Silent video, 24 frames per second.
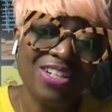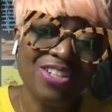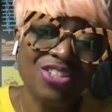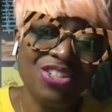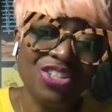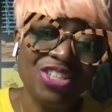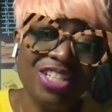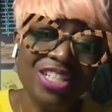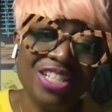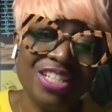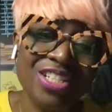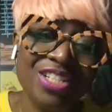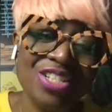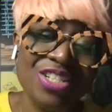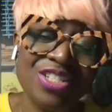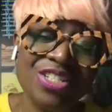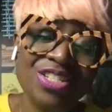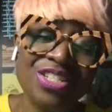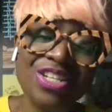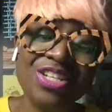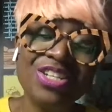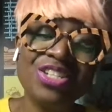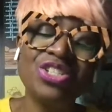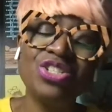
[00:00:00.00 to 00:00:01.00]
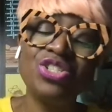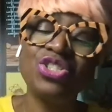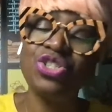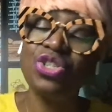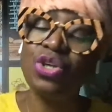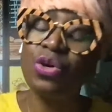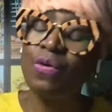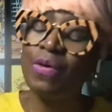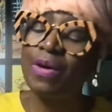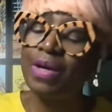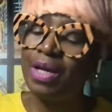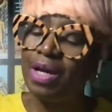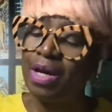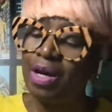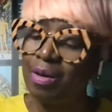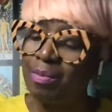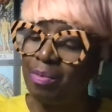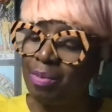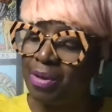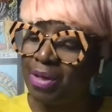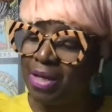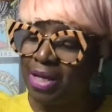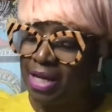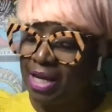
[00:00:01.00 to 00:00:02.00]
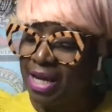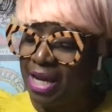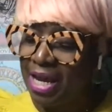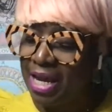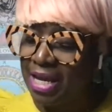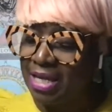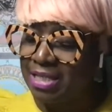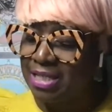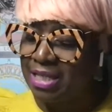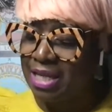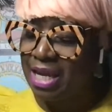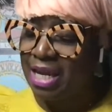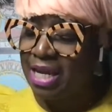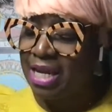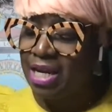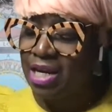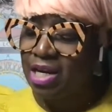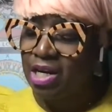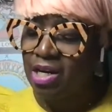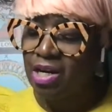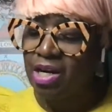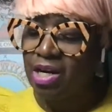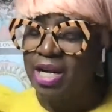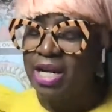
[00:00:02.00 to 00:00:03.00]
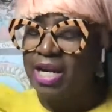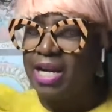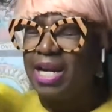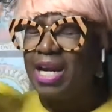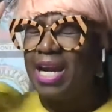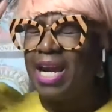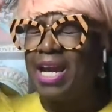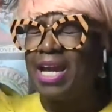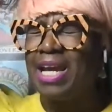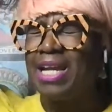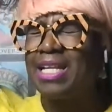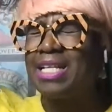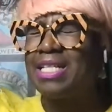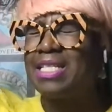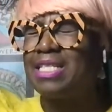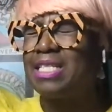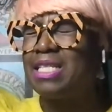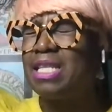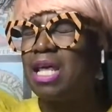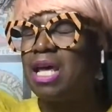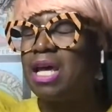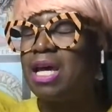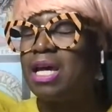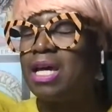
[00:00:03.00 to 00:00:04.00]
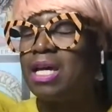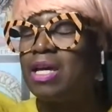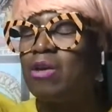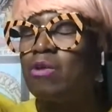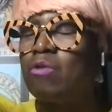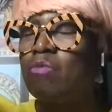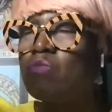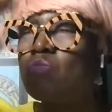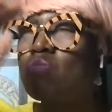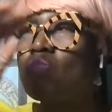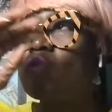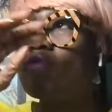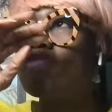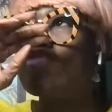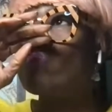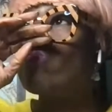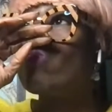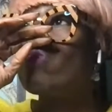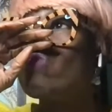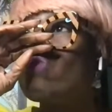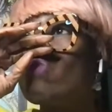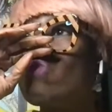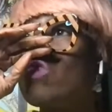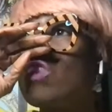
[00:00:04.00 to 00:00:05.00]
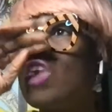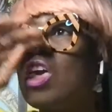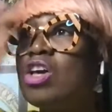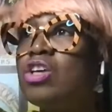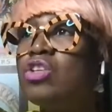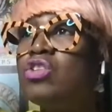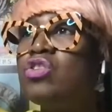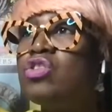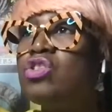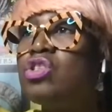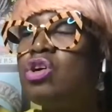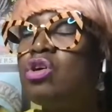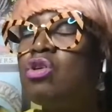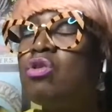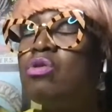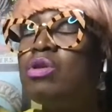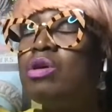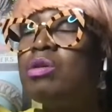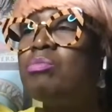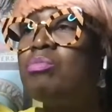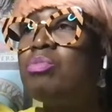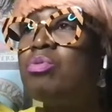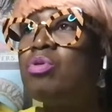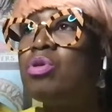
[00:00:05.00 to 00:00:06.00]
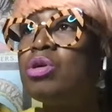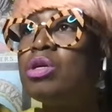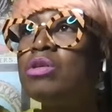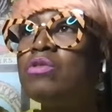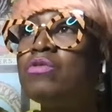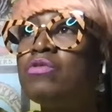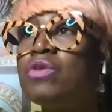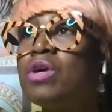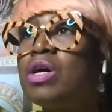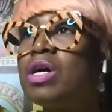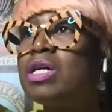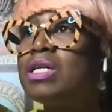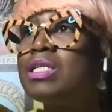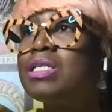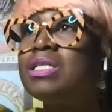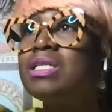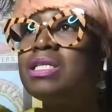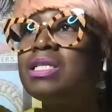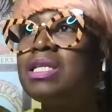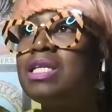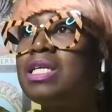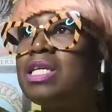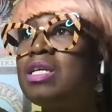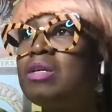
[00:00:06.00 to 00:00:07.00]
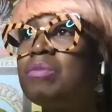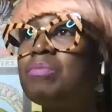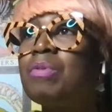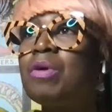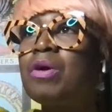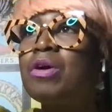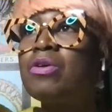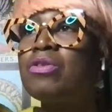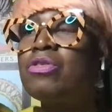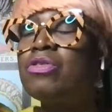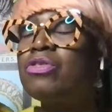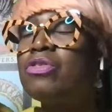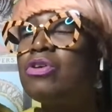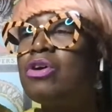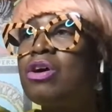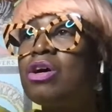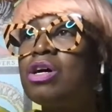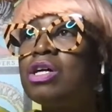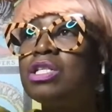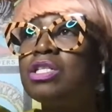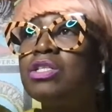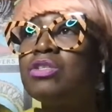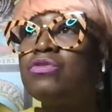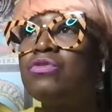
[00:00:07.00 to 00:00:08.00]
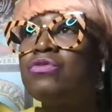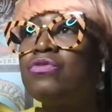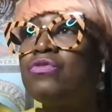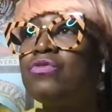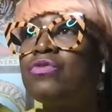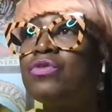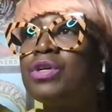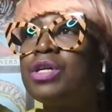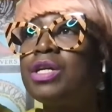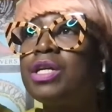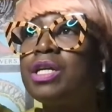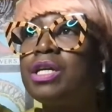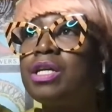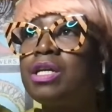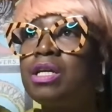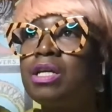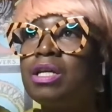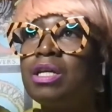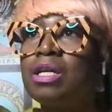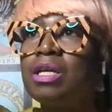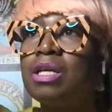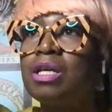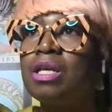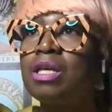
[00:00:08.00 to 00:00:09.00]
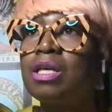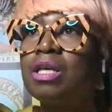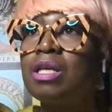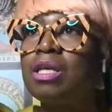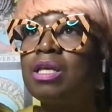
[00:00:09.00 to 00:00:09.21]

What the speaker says: Here she is, showing up as air. And it's like so important for us to keep our thoughts free.